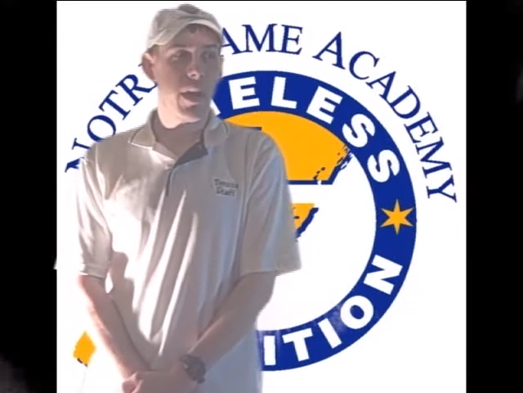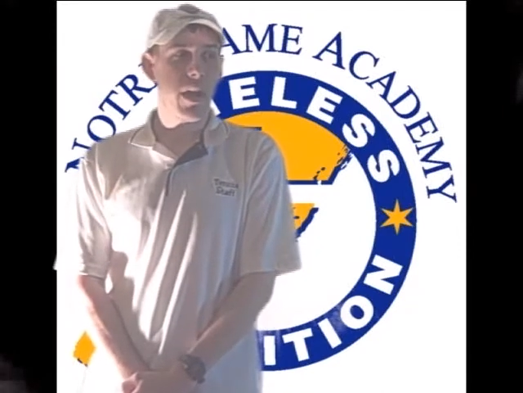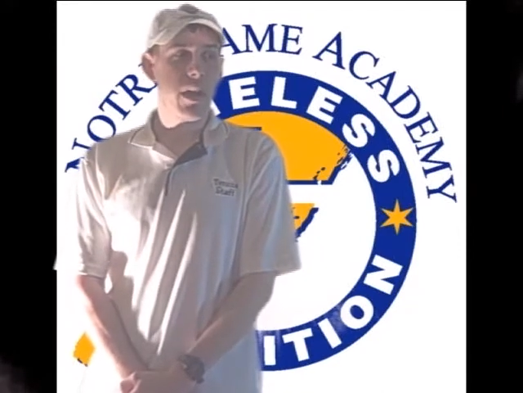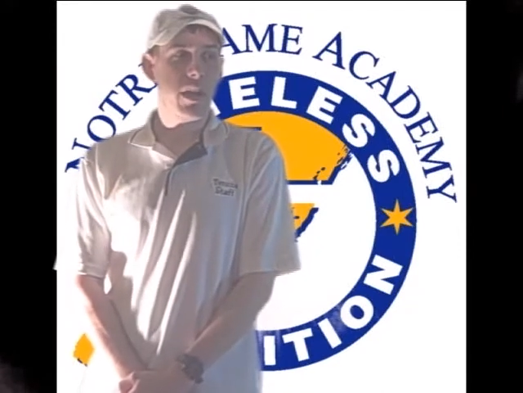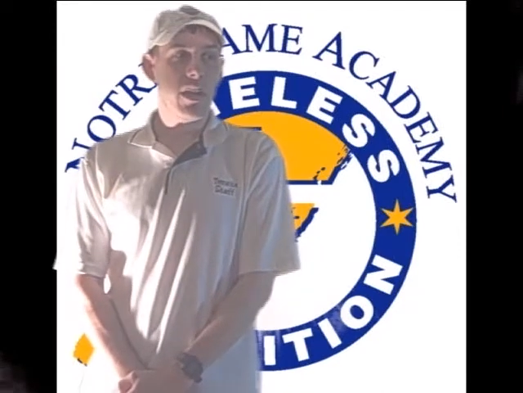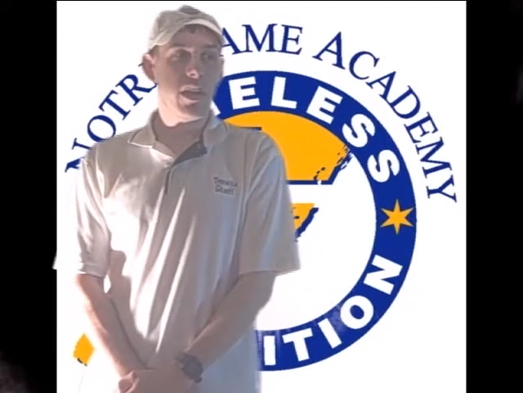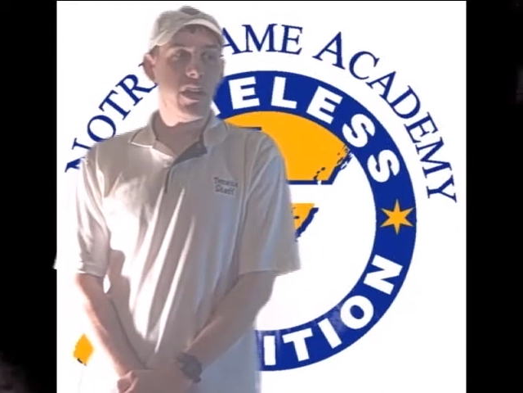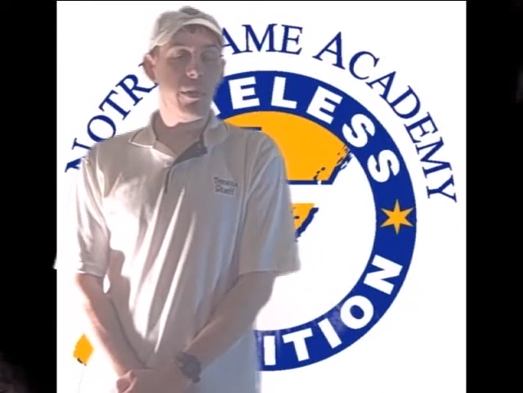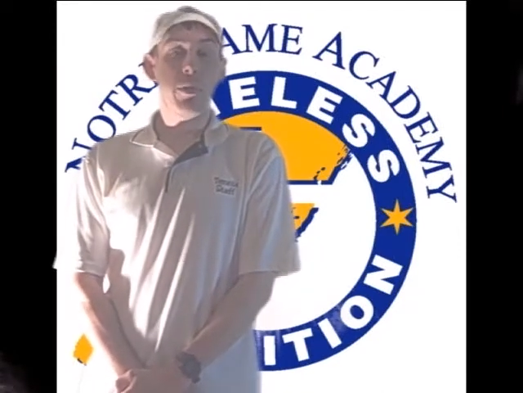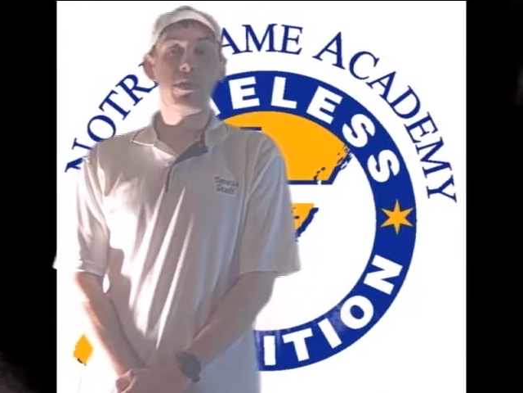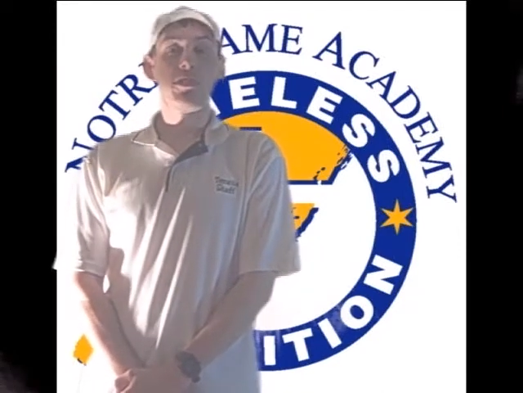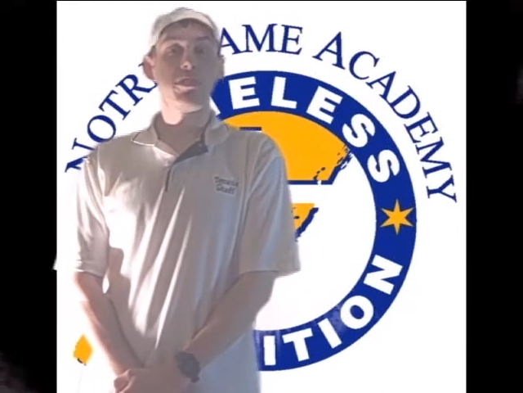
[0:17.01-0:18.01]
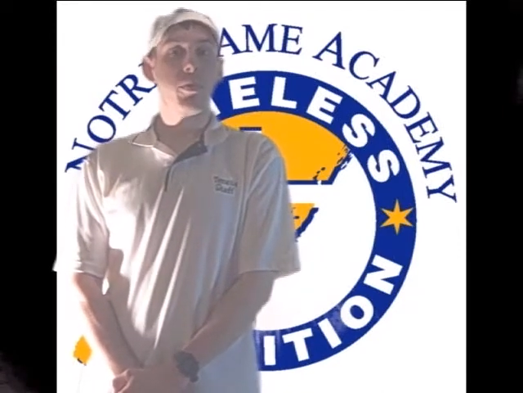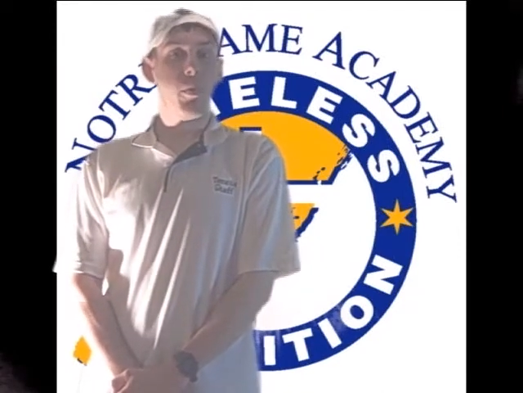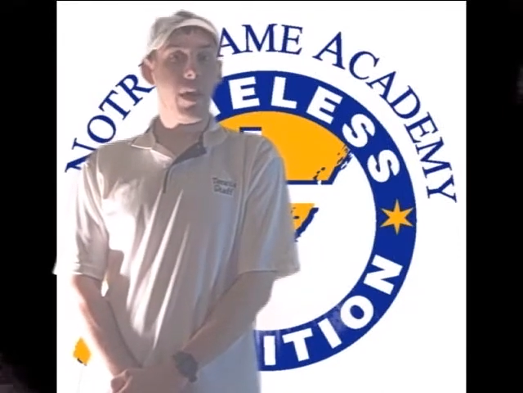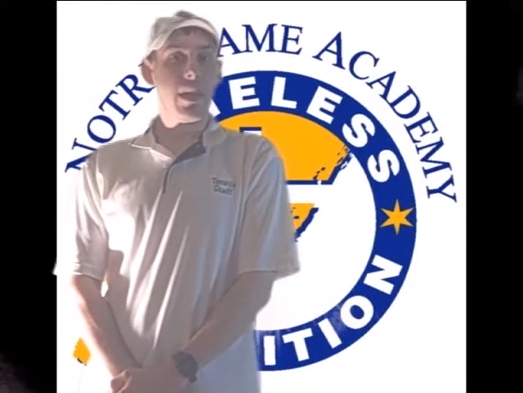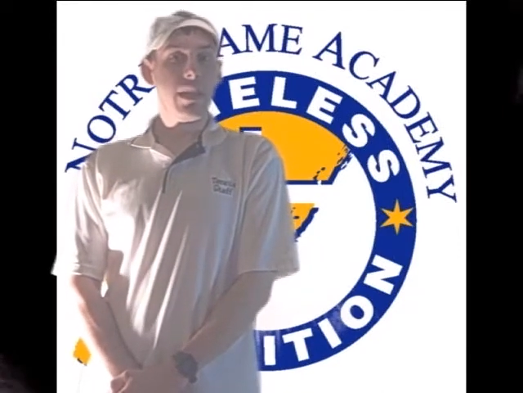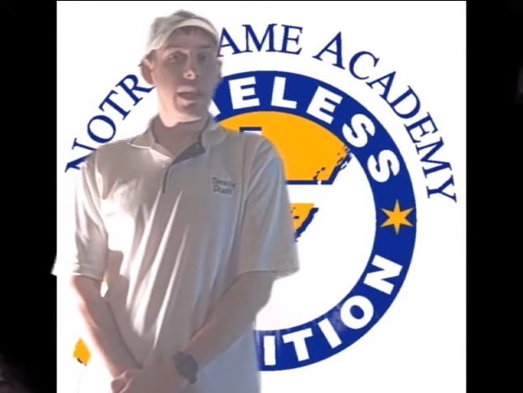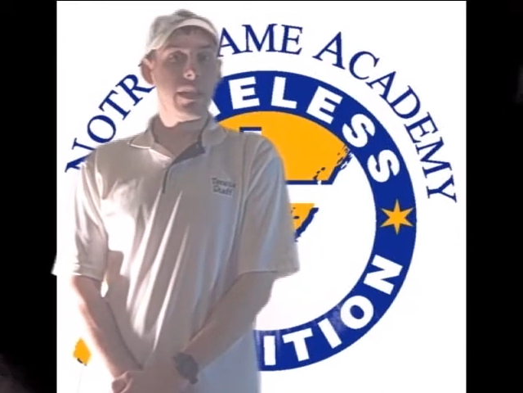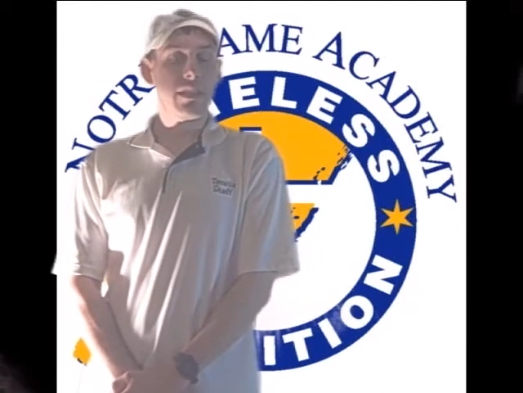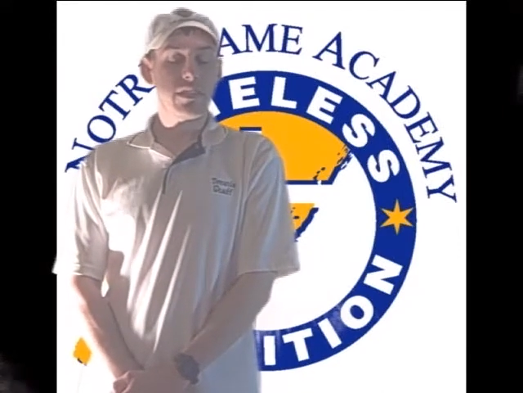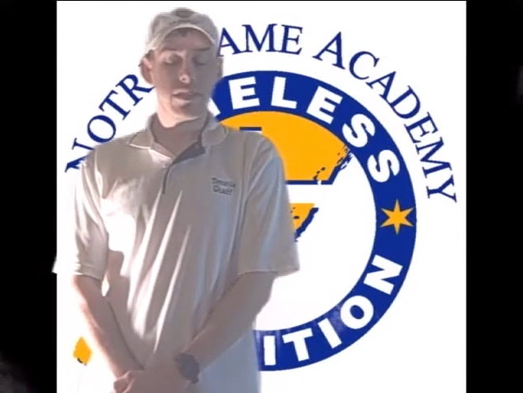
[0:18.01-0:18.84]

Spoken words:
the book's Twilight.